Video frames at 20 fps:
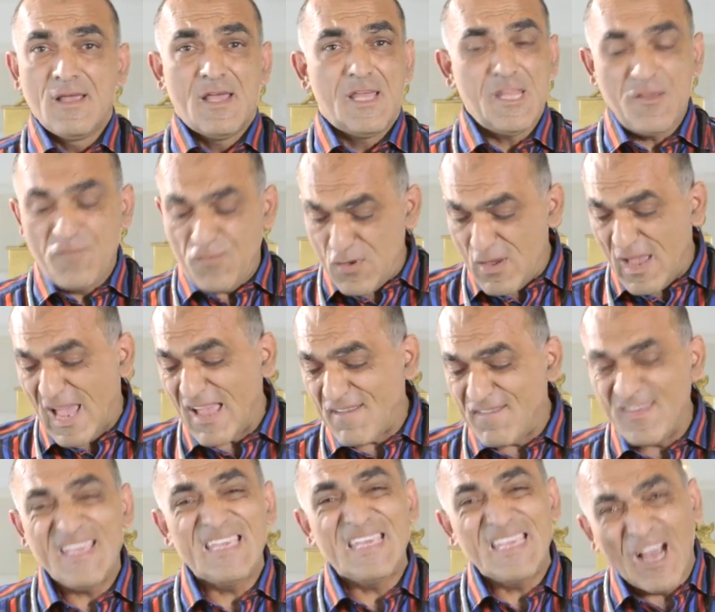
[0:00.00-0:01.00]
and if you have
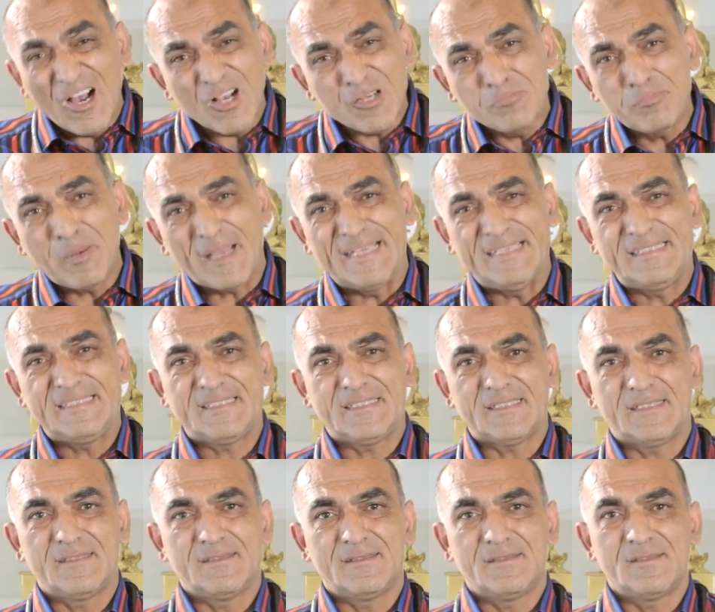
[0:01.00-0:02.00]
a young
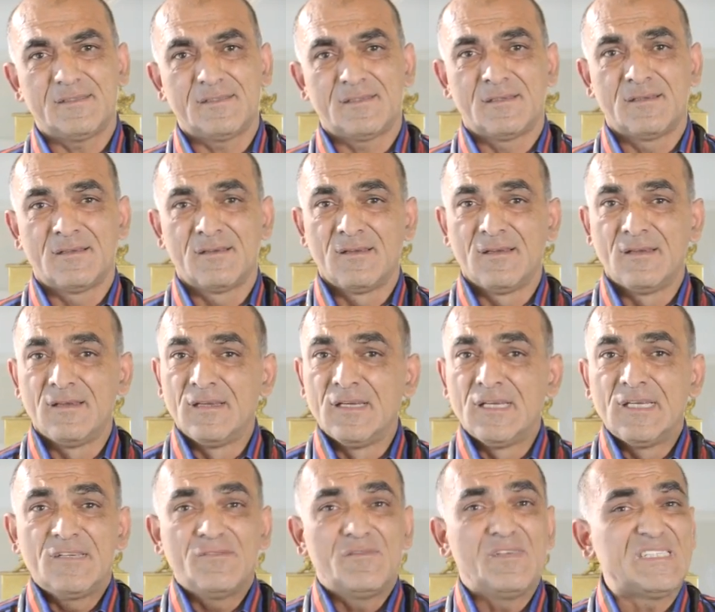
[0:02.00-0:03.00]
patient
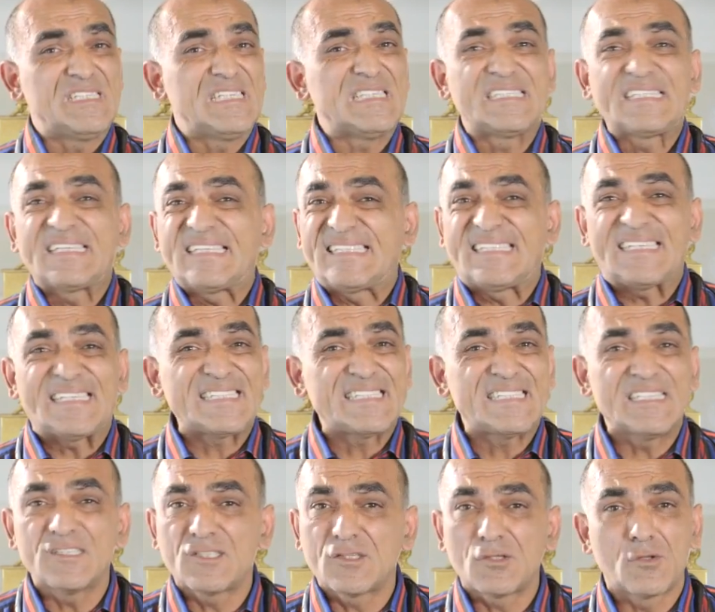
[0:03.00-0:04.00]
which is
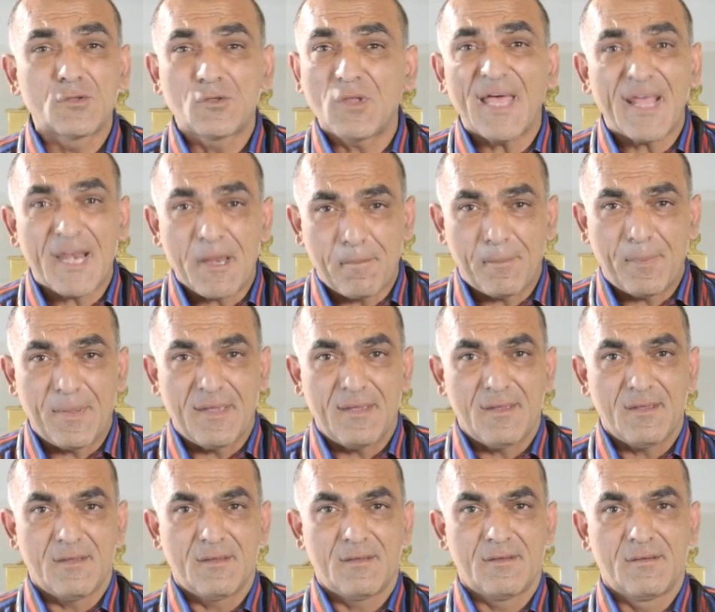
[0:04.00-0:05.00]
resistant to
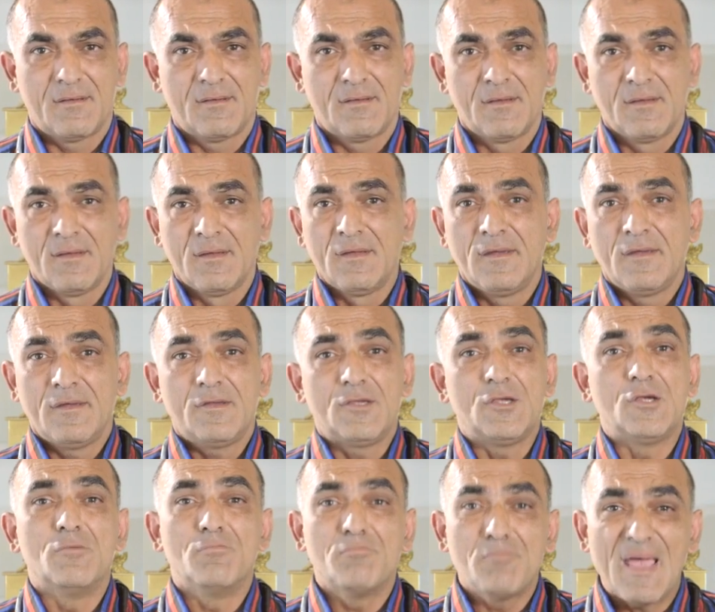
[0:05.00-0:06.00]
therapy,
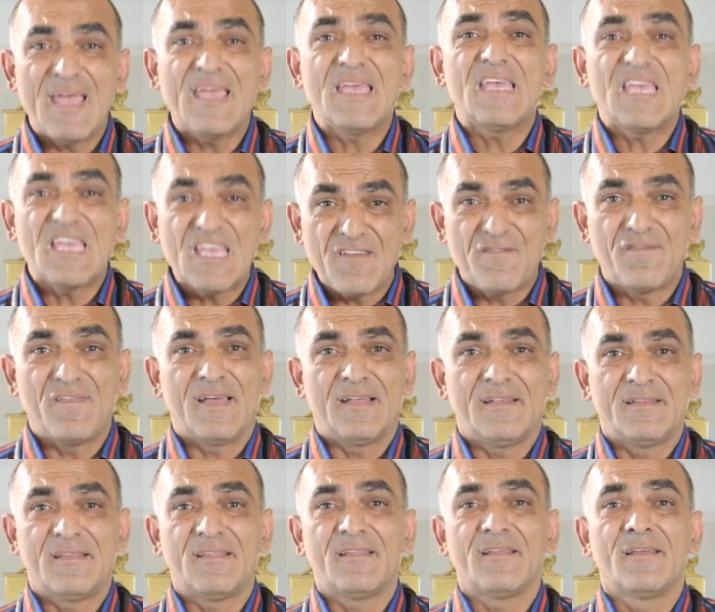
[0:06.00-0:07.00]
you may
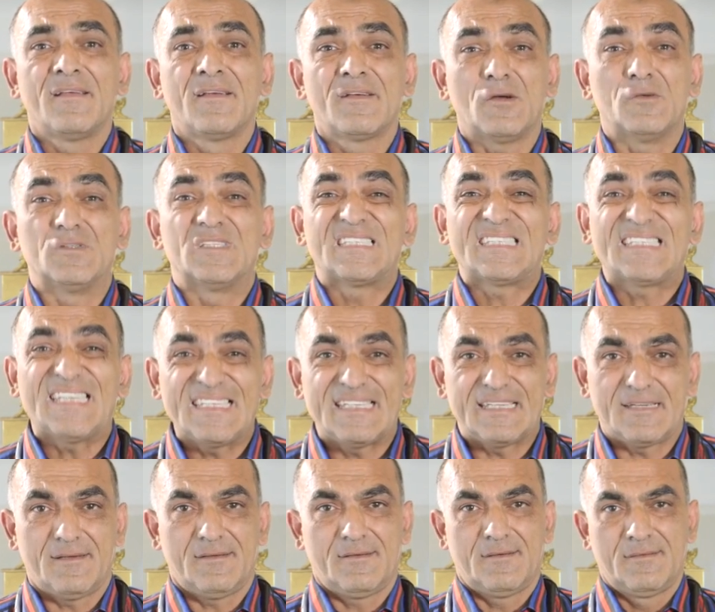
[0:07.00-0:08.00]
even
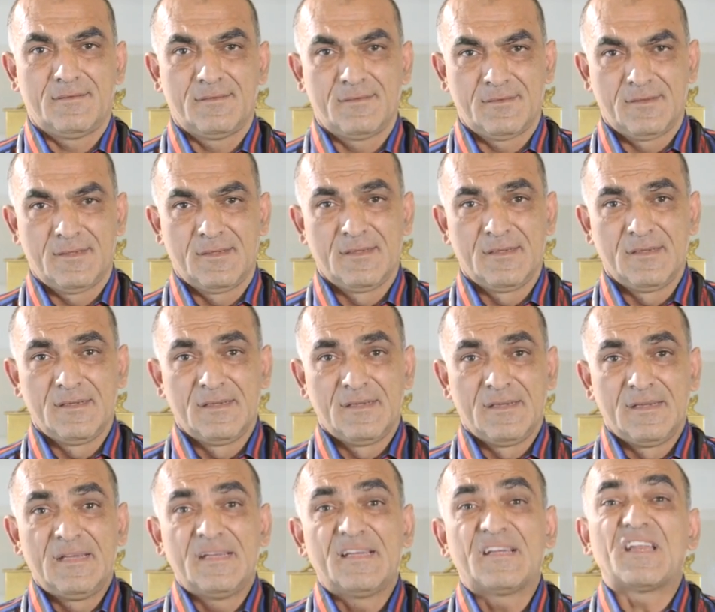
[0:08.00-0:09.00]
consider
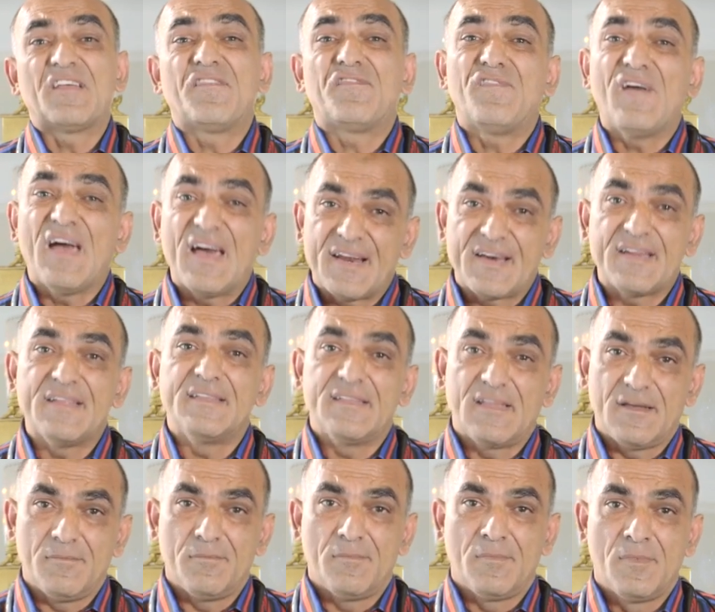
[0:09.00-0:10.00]
referring
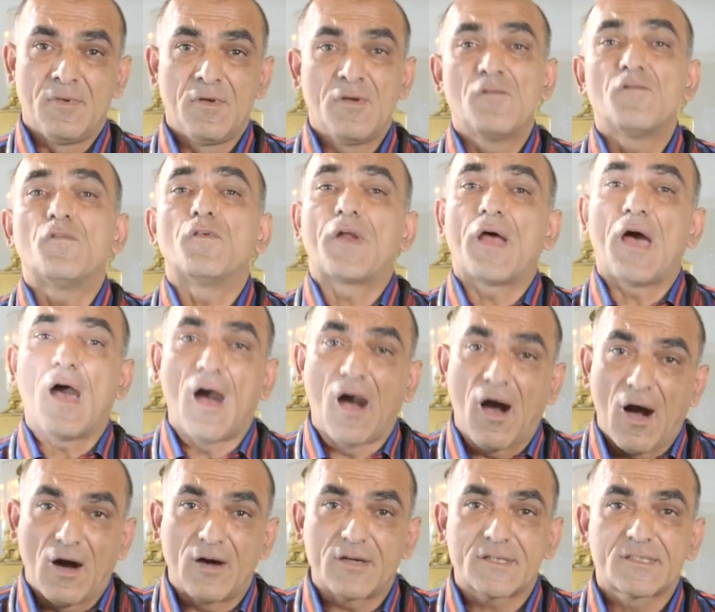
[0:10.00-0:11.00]
them for a
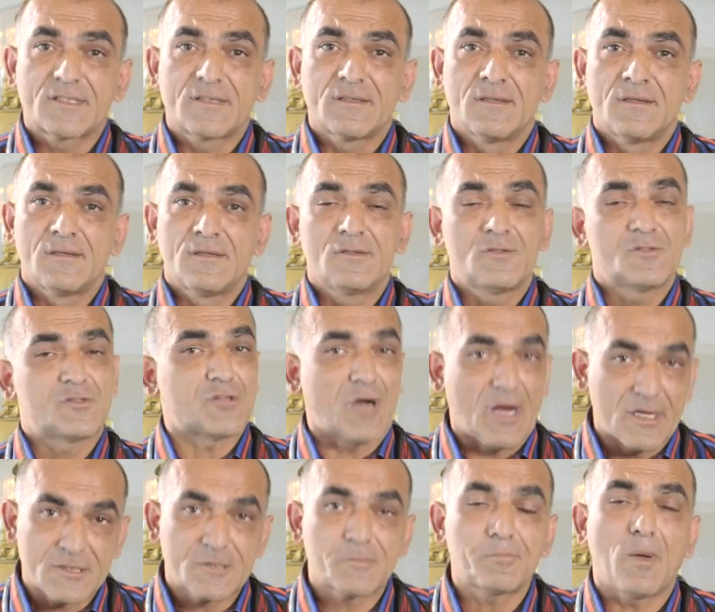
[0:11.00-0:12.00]
heart
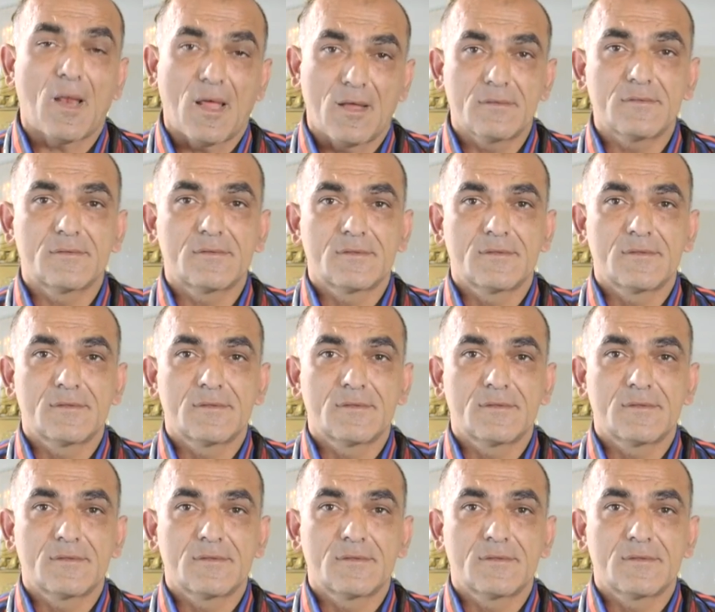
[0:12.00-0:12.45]
transplant.